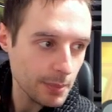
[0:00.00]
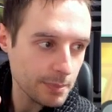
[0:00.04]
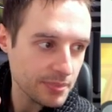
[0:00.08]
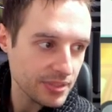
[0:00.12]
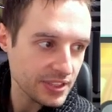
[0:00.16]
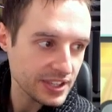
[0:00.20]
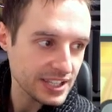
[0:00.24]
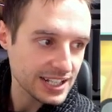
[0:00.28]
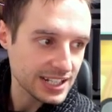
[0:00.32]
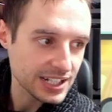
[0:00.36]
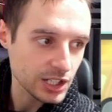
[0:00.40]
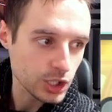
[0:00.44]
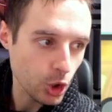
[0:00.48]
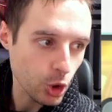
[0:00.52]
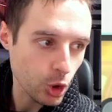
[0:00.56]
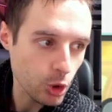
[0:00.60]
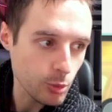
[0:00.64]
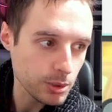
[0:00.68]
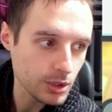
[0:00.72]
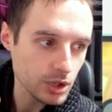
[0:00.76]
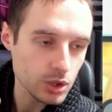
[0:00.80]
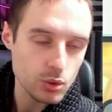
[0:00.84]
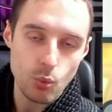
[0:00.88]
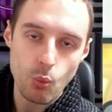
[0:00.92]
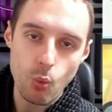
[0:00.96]
the
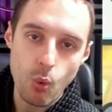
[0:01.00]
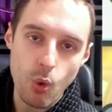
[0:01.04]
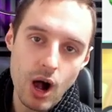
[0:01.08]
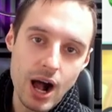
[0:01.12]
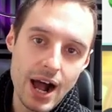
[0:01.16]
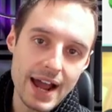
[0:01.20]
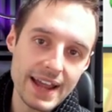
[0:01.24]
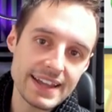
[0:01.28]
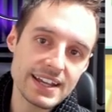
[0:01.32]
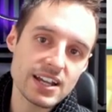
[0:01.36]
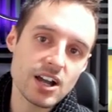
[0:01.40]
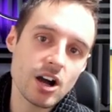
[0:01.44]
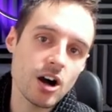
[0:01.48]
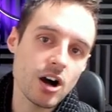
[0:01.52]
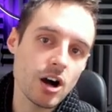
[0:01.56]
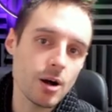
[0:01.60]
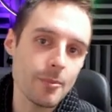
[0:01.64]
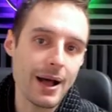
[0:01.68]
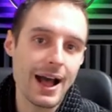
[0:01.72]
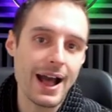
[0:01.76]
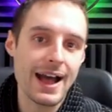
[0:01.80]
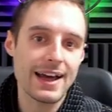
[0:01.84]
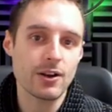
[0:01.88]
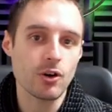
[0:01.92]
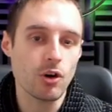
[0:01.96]
global
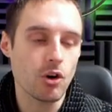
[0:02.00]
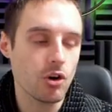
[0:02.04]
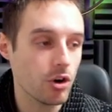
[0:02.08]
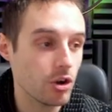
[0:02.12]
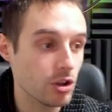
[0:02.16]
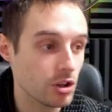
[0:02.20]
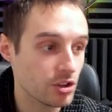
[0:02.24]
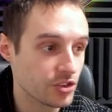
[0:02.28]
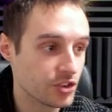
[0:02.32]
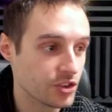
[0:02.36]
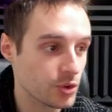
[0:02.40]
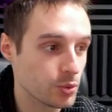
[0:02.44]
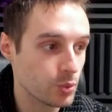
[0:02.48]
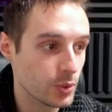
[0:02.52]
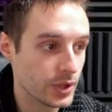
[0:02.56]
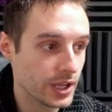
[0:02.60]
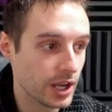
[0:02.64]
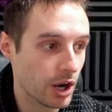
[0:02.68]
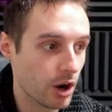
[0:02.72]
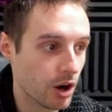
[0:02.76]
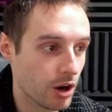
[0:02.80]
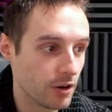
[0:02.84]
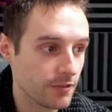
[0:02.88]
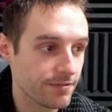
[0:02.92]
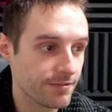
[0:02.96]
Y-com at all. So we
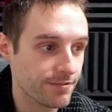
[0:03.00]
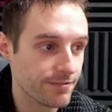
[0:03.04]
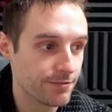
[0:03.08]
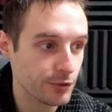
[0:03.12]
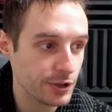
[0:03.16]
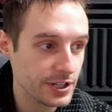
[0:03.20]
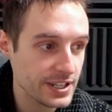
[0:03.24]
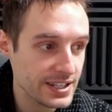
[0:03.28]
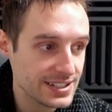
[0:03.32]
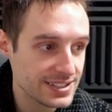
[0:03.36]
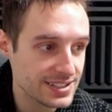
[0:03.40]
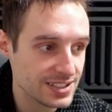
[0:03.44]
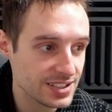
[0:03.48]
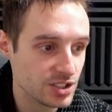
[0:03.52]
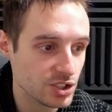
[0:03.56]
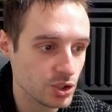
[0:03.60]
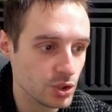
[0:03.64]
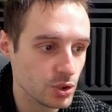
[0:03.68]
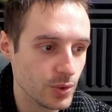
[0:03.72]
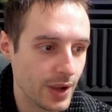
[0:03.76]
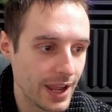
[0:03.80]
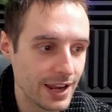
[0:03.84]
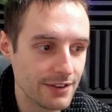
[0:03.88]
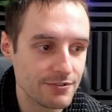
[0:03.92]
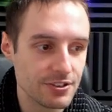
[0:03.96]
are free to
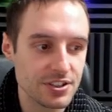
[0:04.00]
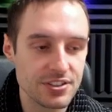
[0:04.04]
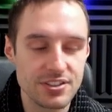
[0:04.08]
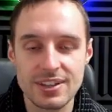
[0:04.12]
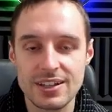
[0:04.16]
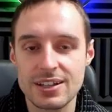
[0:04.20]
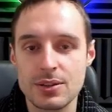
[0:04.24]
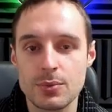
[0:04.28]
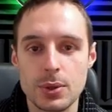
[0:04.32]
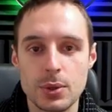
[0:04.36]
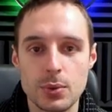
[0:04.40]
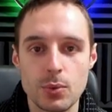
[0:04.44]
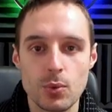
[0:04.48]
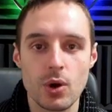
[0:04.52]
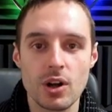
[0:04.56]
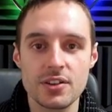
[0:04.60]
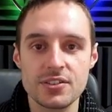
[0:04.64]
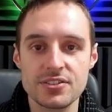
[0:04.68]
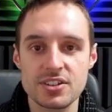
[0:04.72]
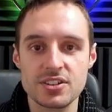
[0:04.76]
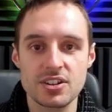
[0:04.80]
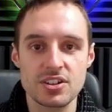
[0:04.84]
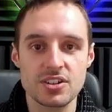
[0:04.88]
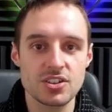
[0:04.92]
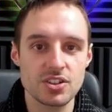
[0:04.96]
do everything we
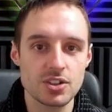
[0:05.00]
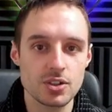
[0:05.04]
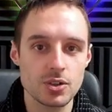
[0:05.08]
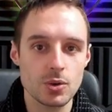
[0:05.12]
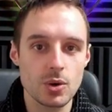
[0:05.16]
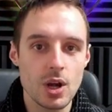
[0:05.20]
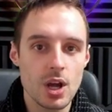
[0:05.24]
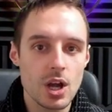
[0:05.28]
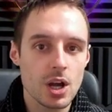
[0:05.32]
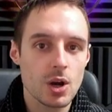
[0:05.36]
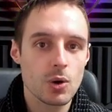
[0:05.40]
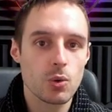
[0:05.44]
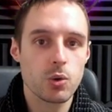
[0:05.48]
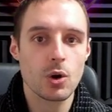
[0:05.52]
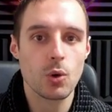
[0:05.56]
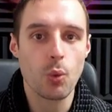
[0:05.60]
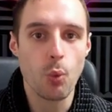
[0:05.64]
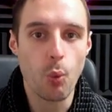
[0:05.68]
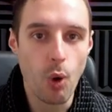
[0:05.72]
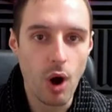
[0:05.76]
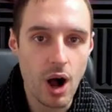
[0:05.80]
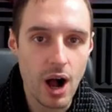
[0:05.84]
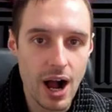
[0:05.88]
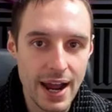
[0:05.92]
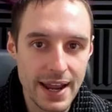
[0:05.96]
wanted to do where
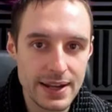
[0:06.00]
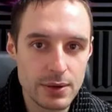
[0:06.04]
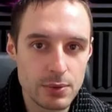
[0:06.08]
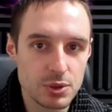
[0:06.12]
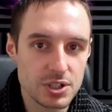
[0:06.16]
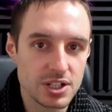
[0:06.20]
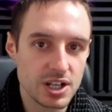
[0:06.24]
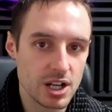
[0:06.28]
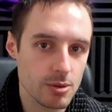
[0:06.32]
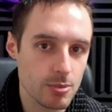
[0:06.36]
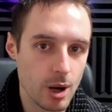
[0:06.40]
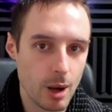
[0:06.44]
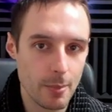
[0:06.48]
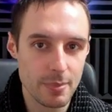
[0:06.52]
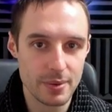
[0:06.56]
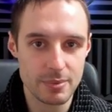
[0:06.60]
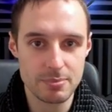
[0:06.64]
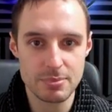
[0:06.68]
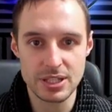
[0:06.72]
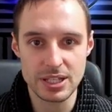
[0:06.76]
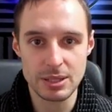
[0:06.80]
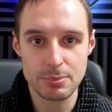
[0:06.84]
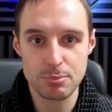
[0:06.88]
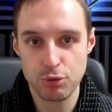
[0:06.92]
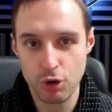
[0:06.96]
Y would come up and
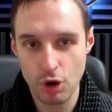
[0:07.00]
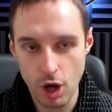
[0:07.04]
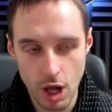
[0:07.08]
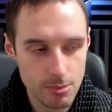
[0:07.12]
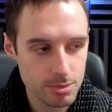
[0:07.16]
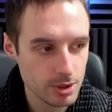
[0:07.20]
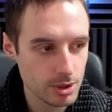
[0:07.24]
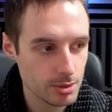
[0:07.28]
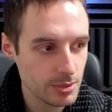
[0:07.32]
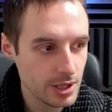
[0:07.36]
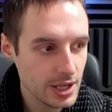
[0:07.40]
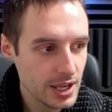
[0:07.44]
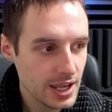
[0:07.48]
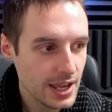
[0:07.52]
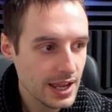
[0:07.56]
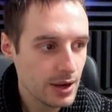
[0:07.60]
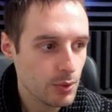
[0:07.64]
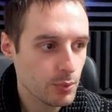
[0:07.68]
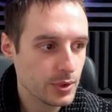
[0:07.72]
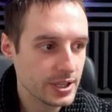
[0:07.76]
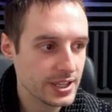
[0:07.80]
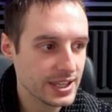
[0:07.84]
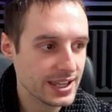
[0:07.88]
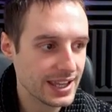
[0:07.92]
be a problem. We